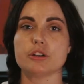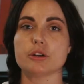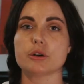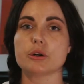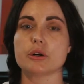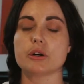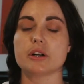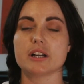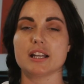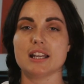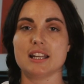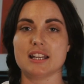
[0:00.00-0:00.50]

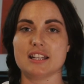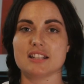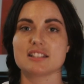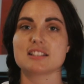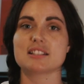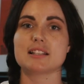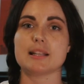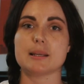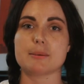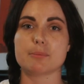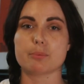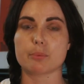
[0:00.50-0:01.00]
your inner
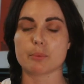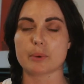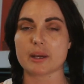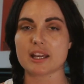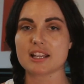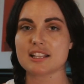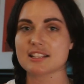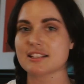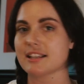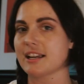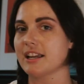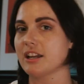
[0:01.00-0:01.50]

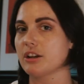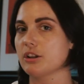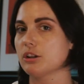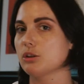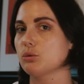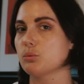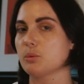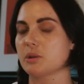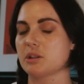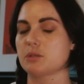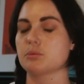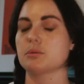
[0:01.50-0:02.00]
sleep-wake cycle,
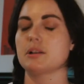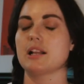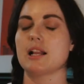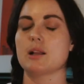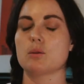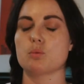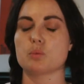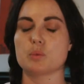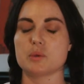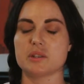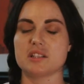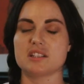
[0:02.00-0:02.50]
which will
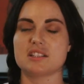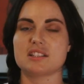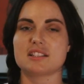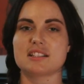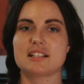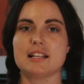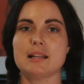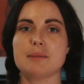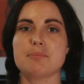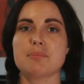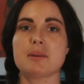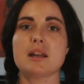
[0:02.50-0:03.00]
help with
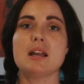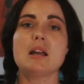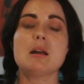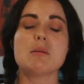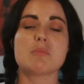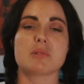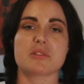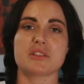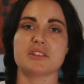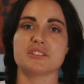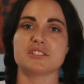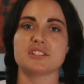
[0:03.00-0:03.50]
sleep,
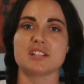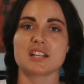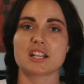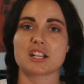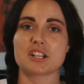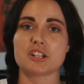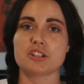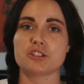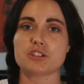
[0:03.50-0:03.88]
but that's another